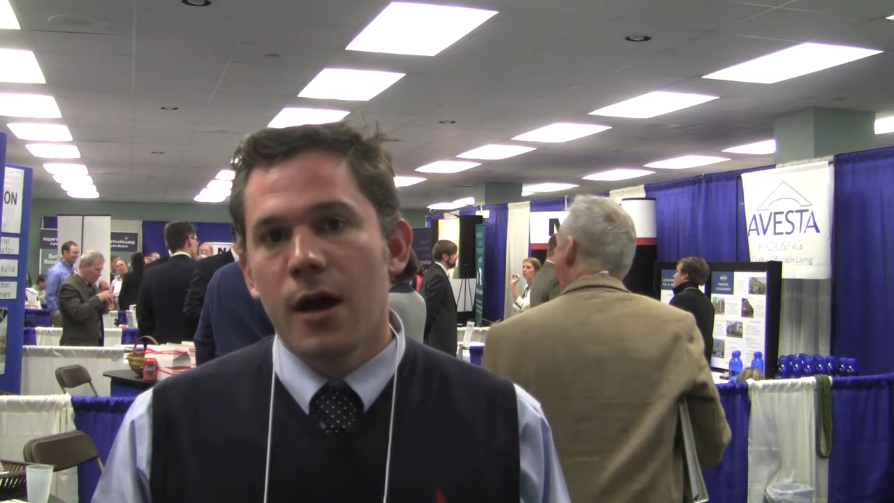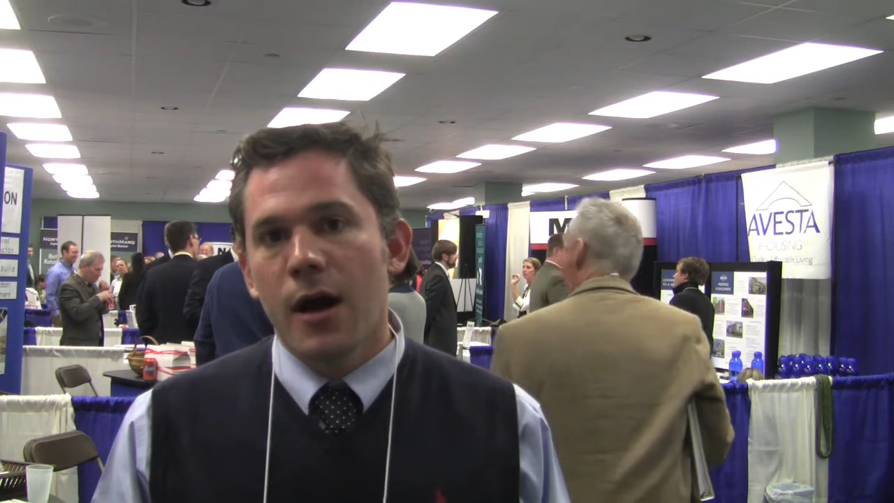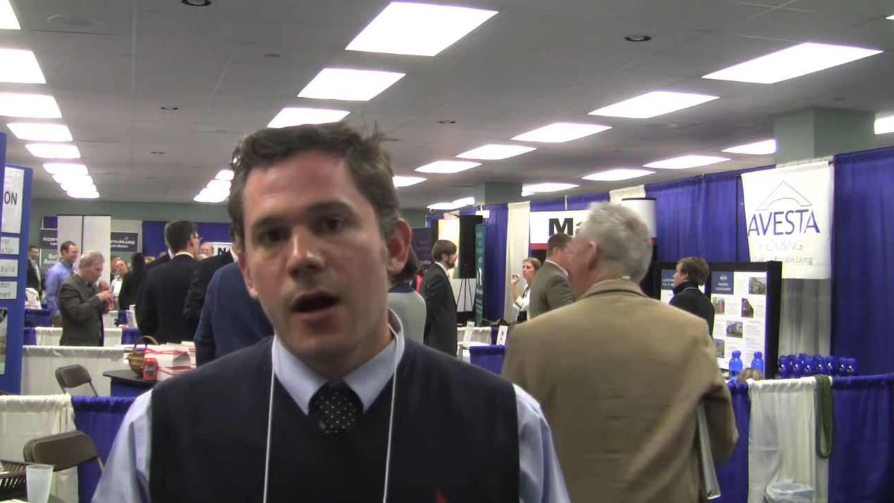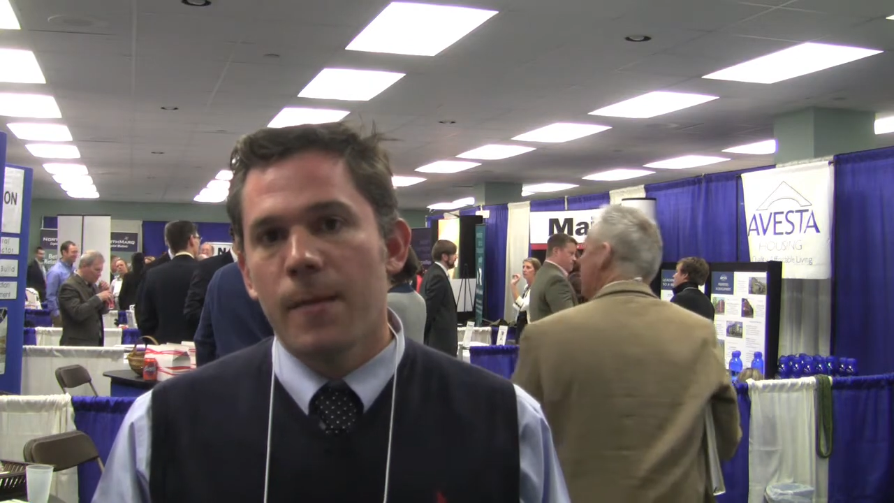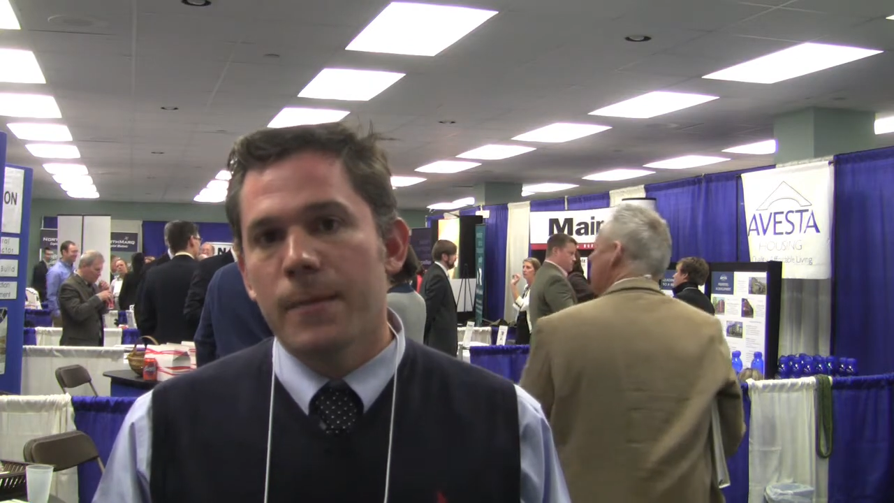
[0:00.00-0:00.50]

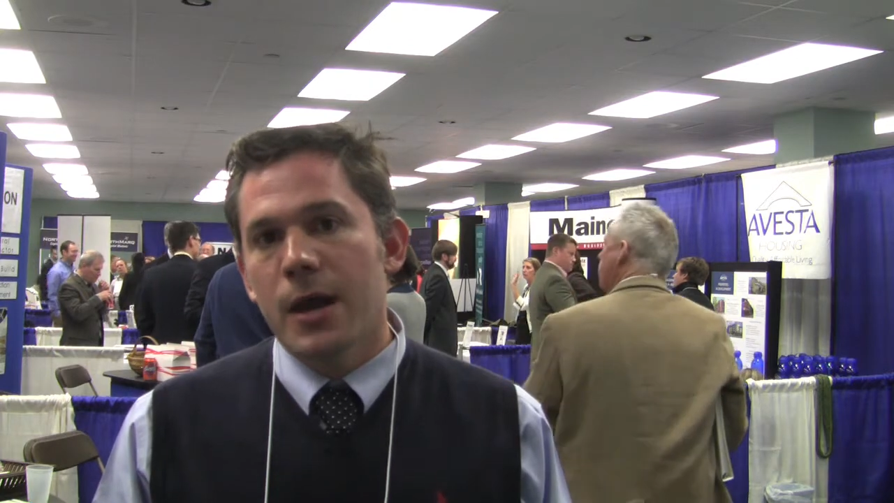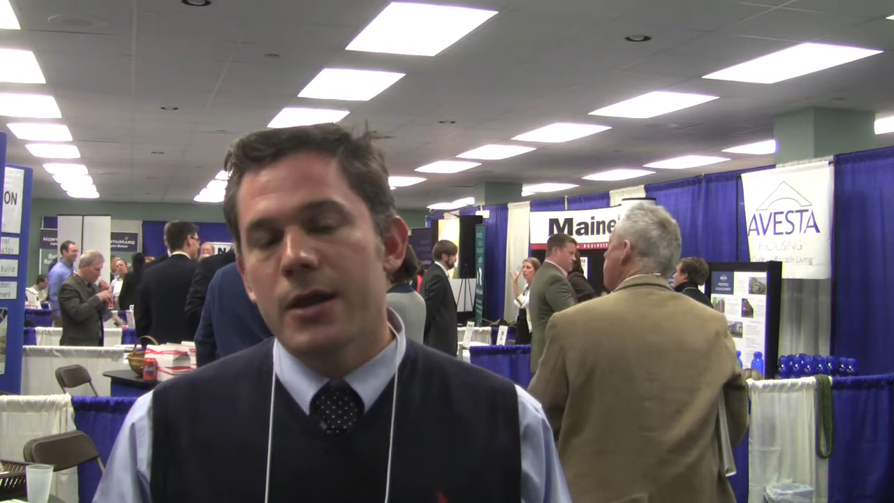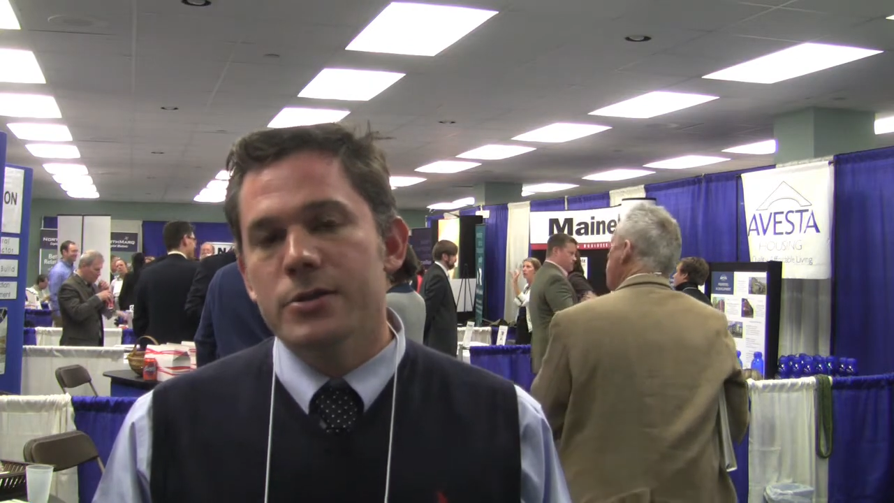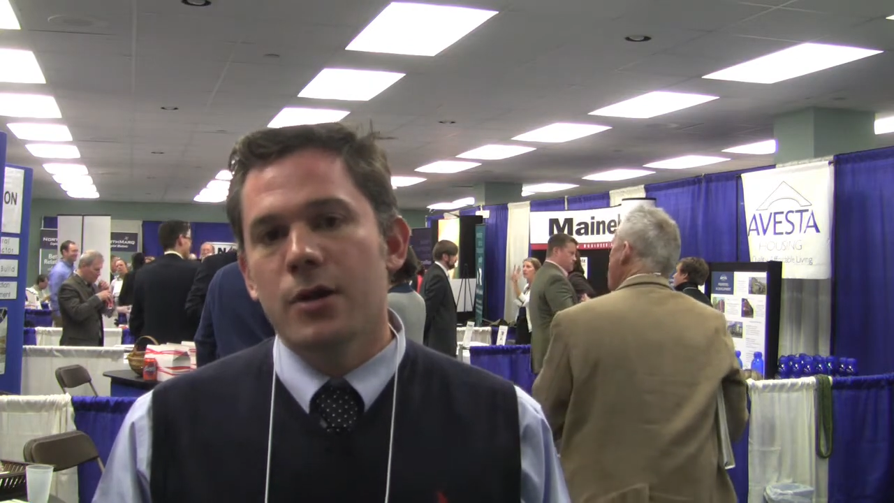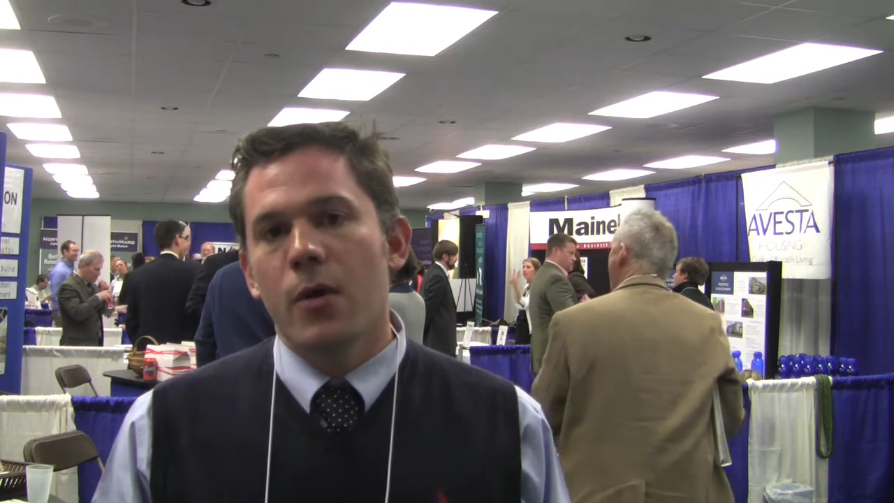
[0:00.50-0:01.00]
Um, and
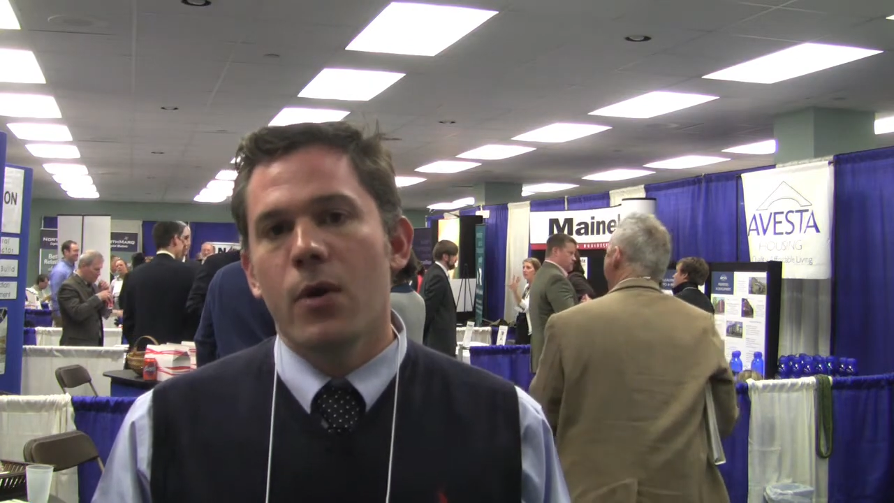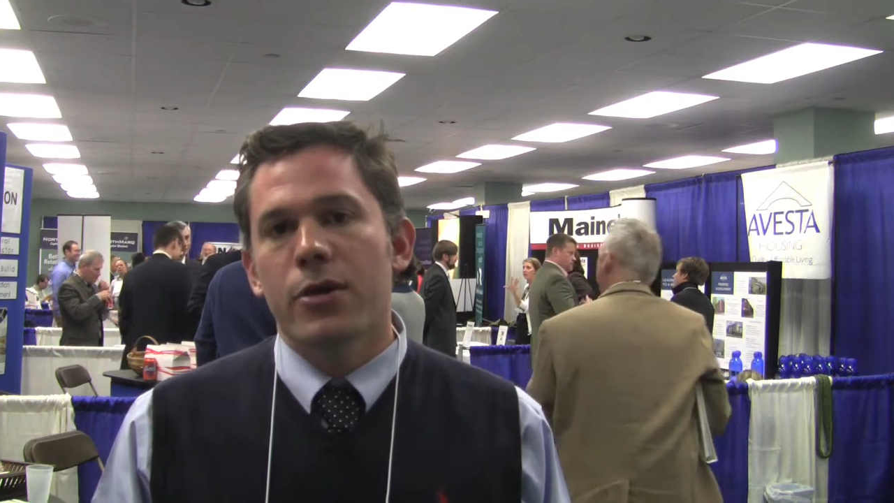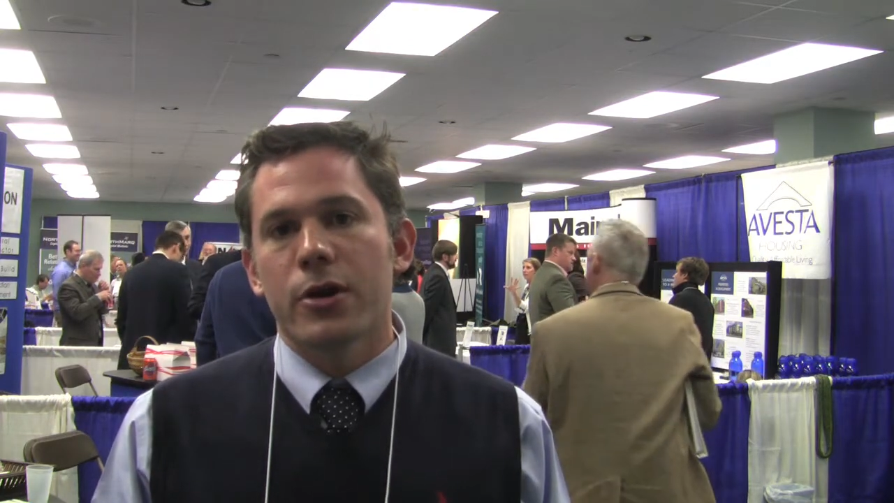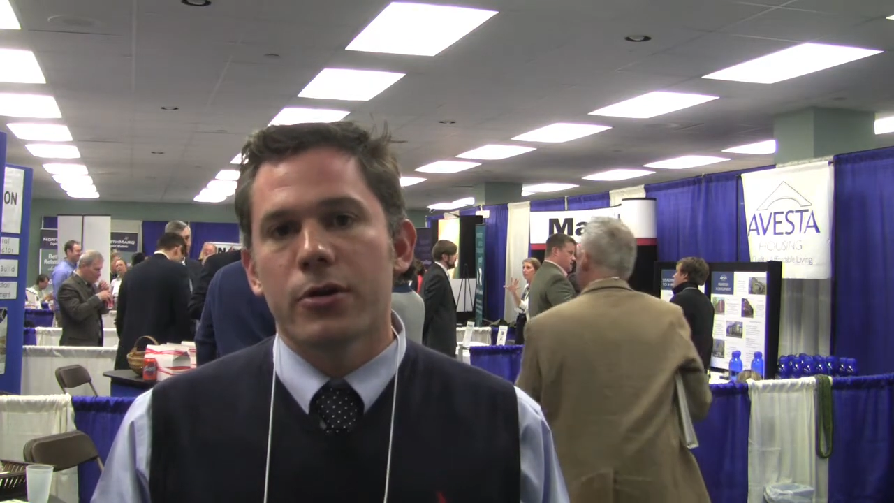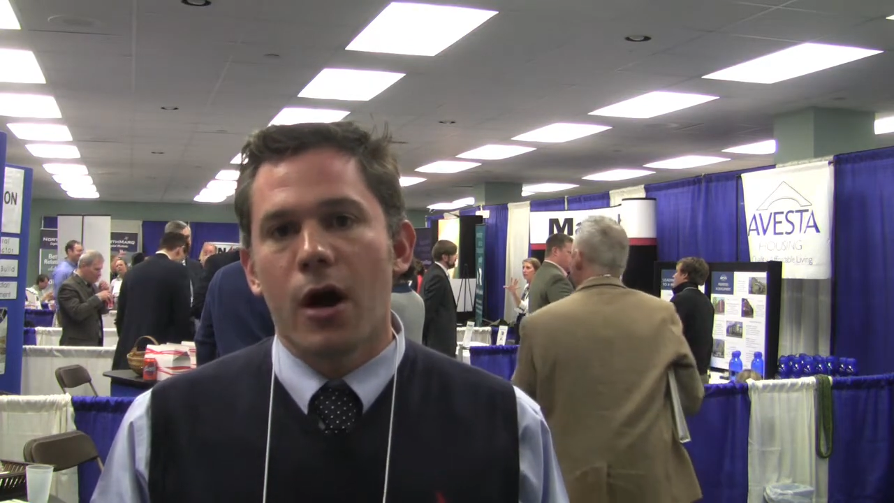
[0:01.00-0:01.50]
it's not
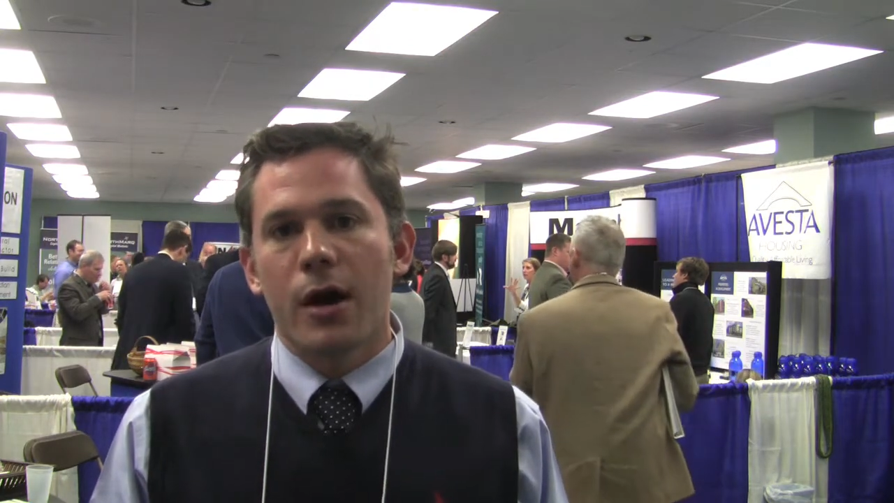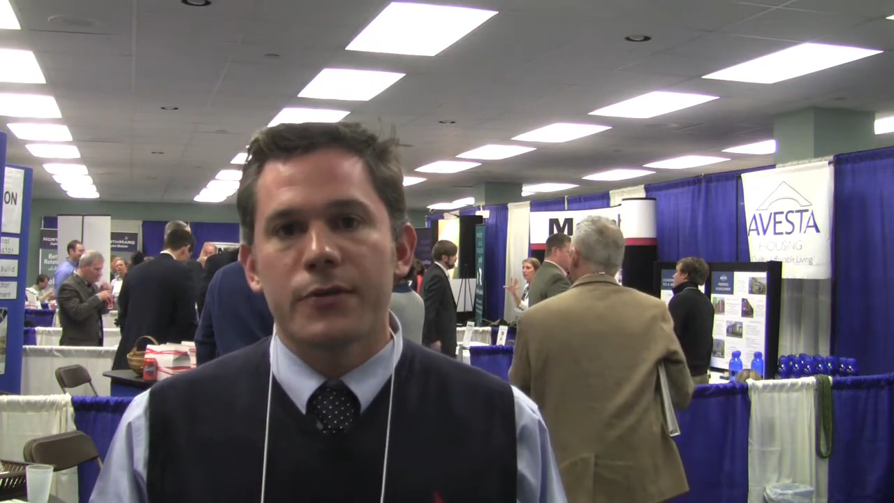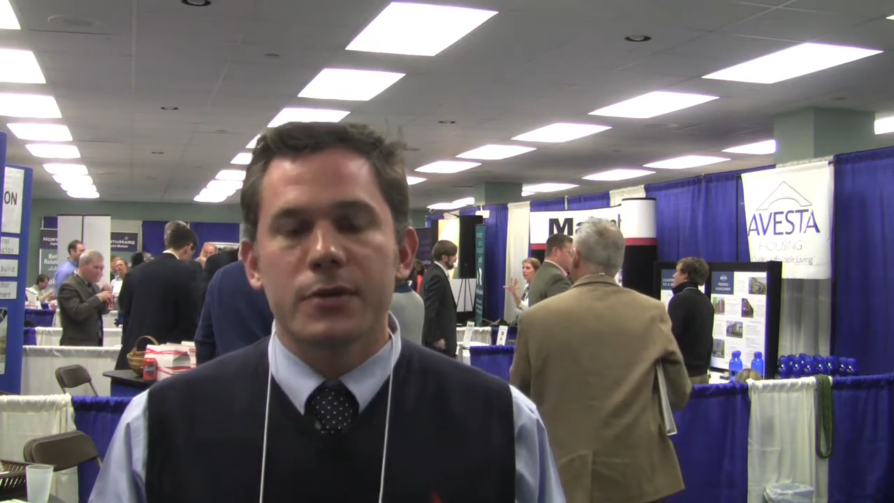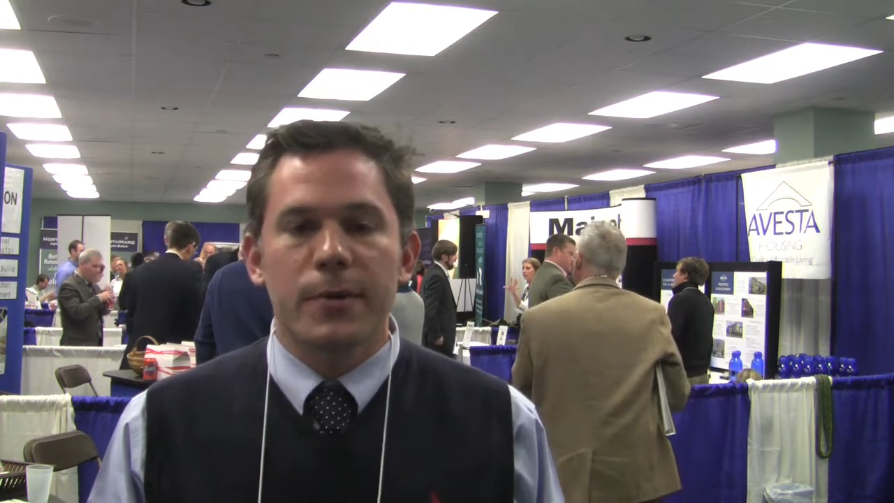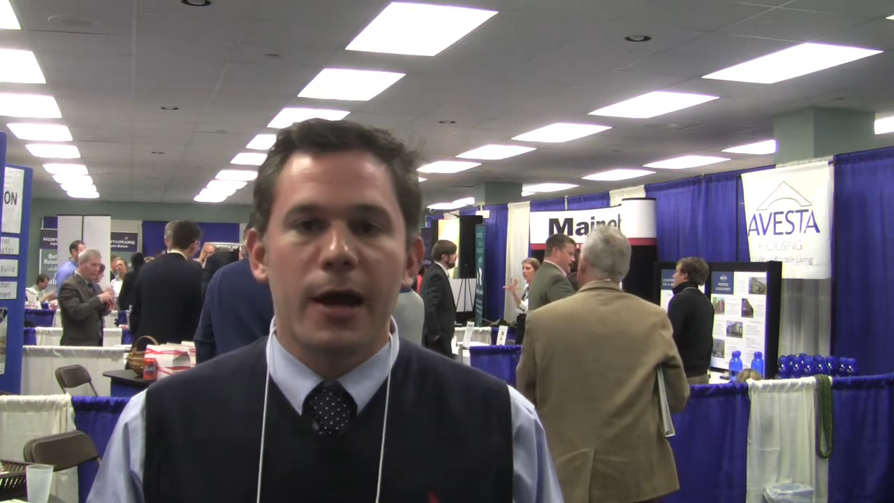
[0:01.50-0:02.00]
whether or not
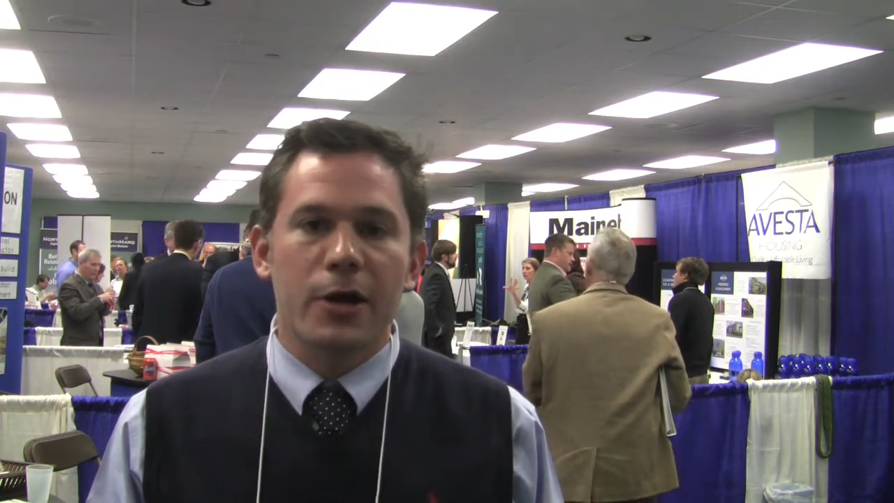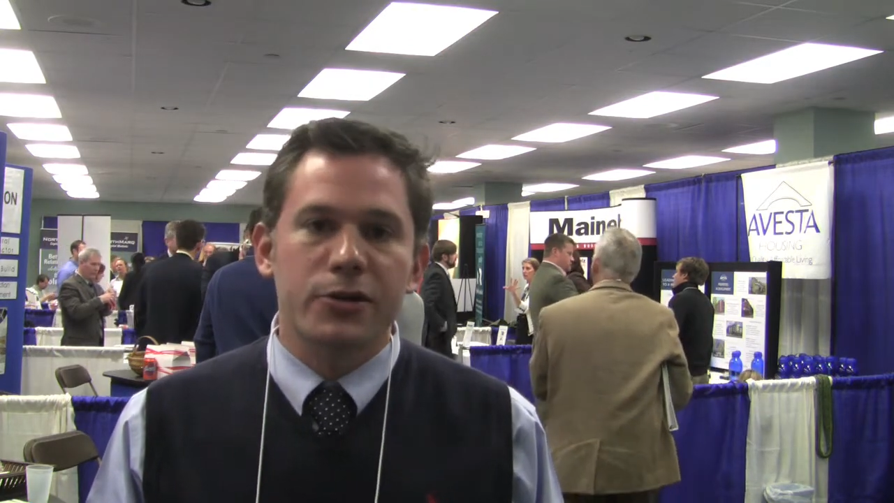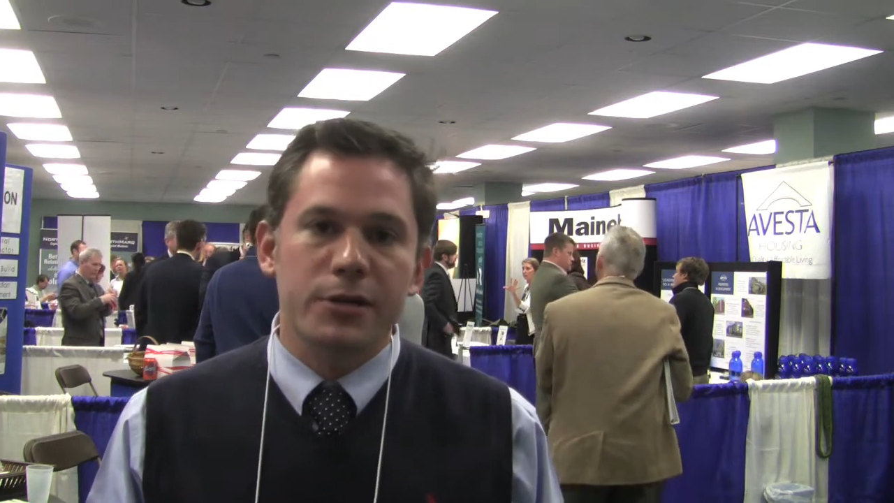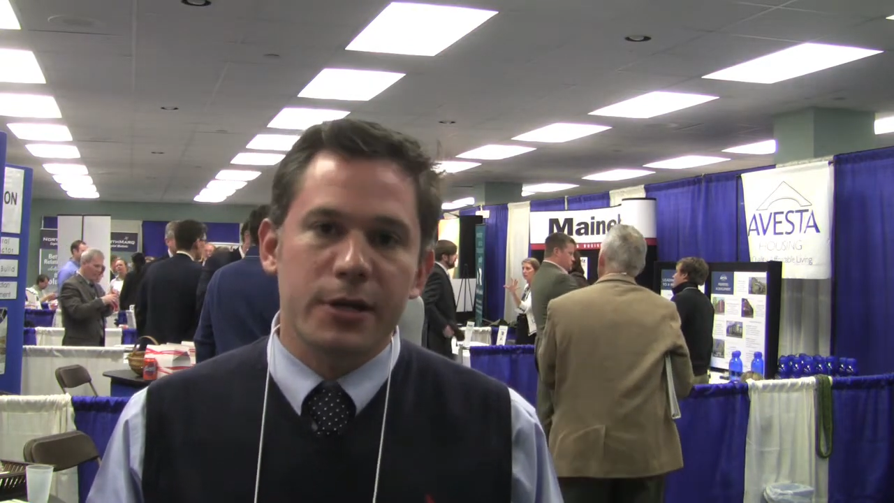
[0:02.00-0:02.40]
if somebody actually